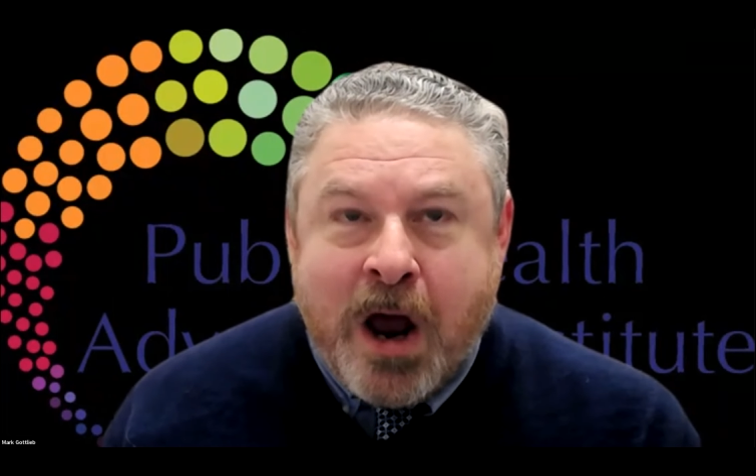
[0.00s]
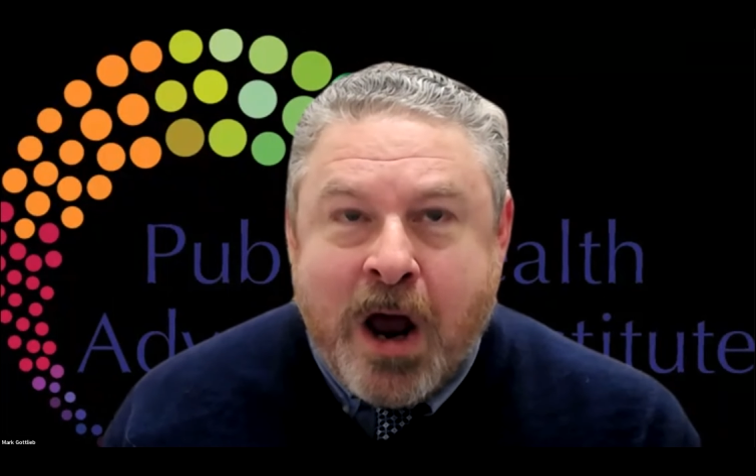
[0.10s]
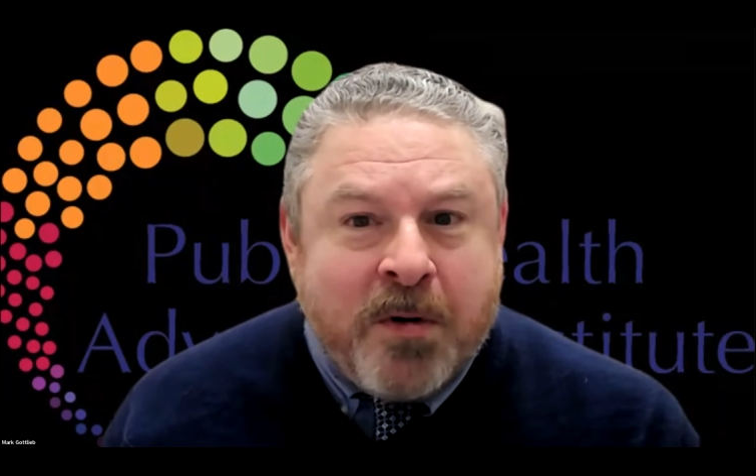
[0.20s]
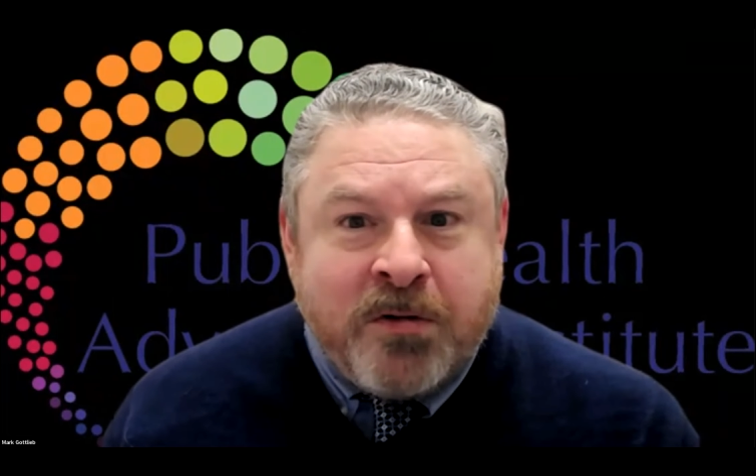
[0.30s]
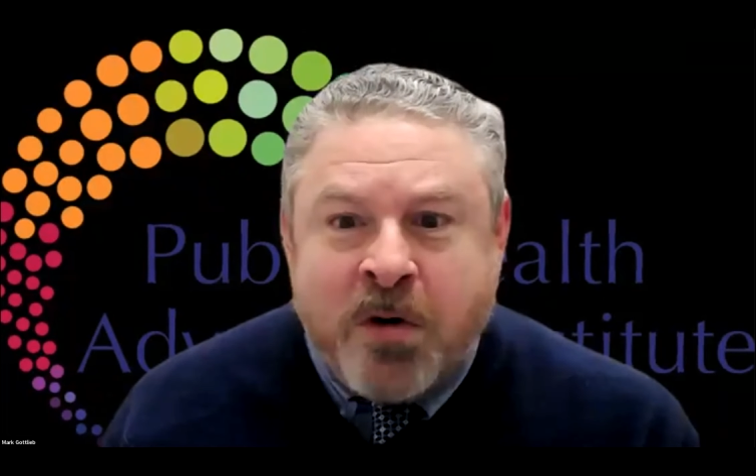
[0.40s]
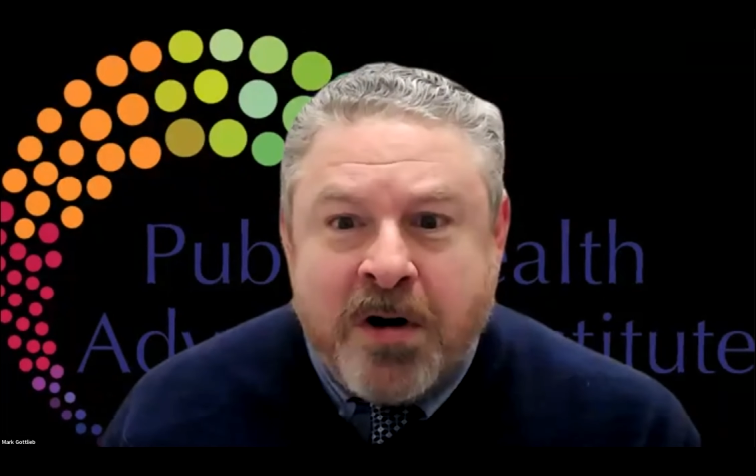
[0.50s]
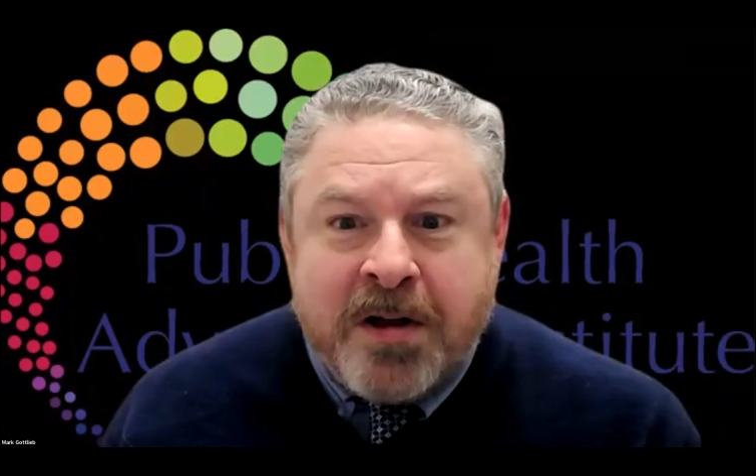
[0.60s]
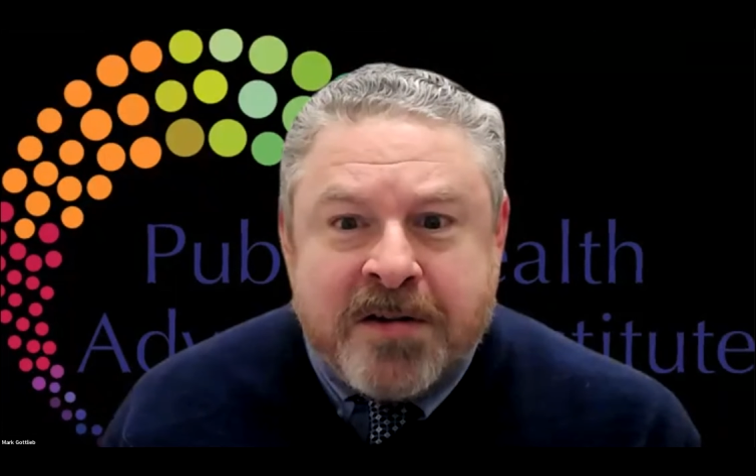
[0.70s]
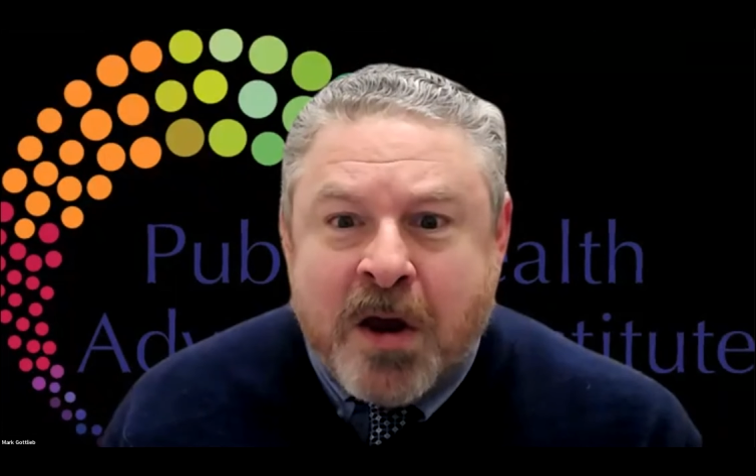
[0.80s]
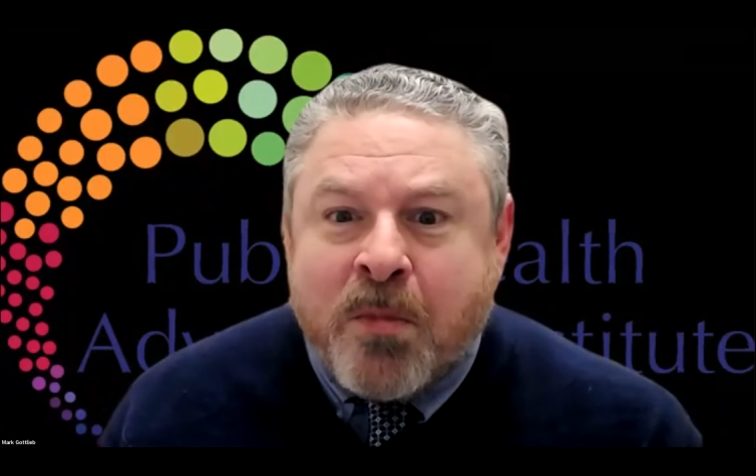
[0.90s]
opportunity
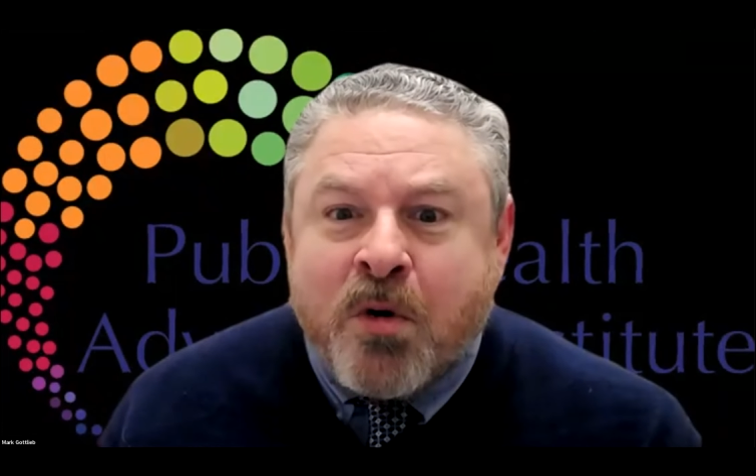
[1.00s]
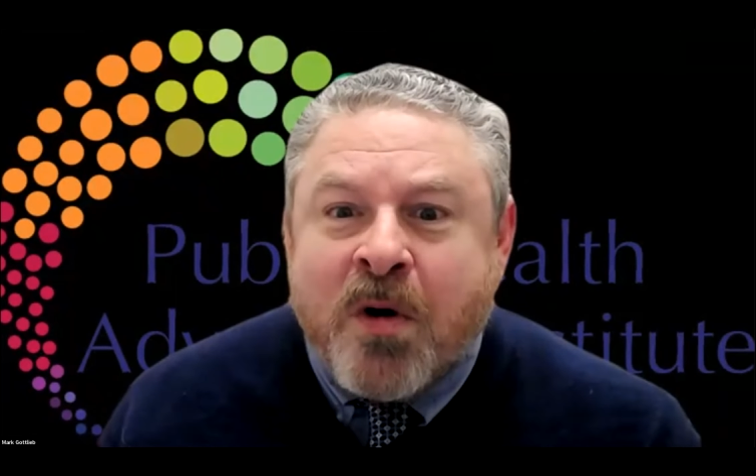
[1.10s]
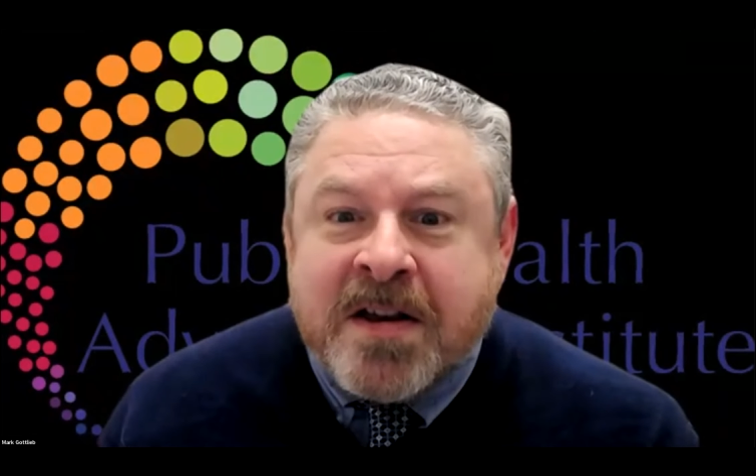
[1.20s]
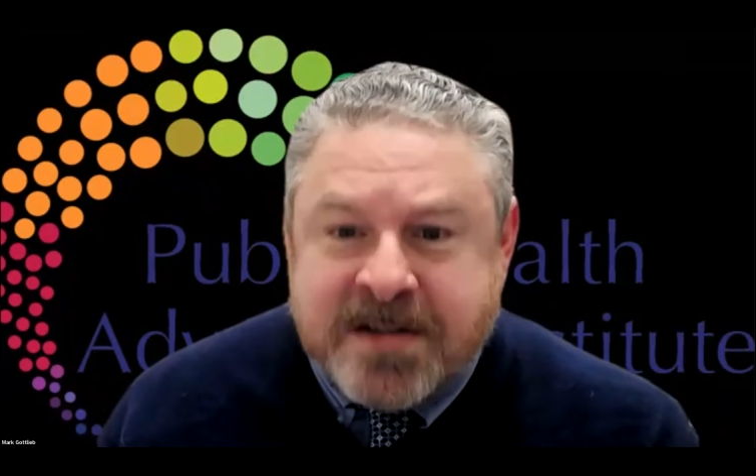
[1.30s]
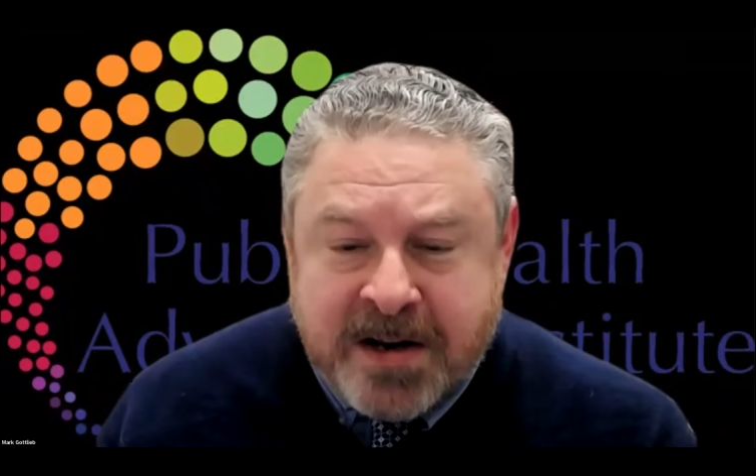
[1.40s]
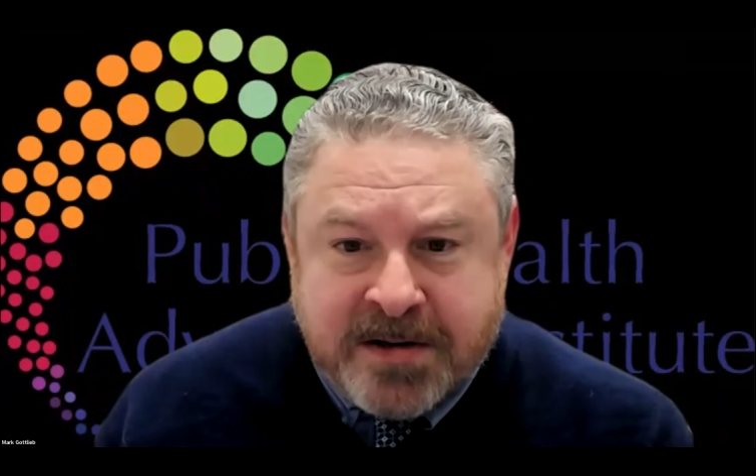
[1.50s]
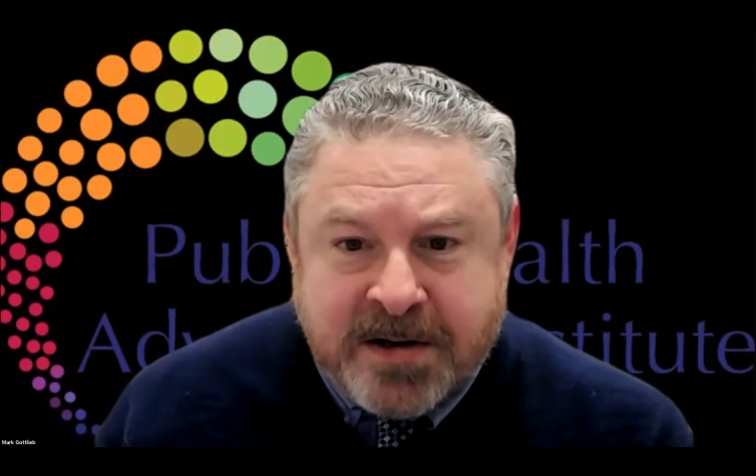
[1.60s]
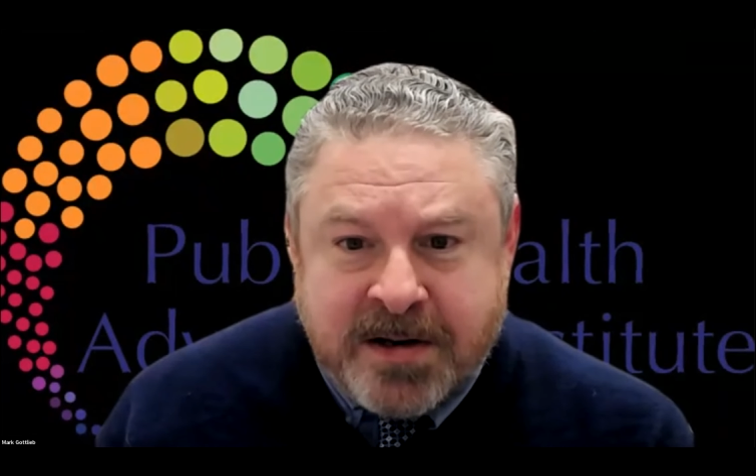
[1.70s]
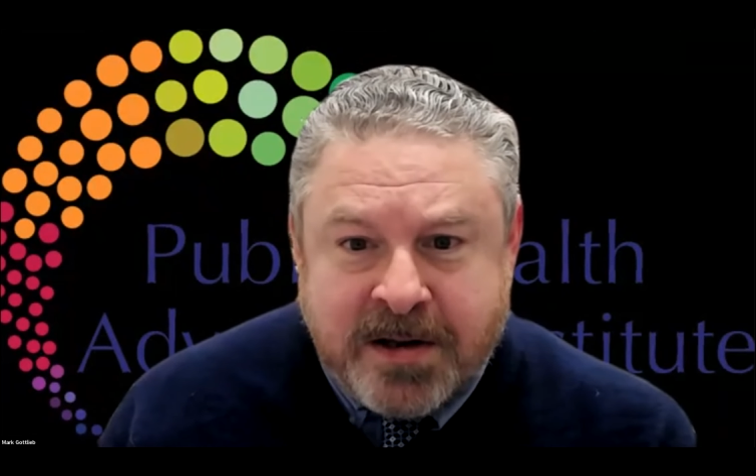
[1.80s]
is unprecedented,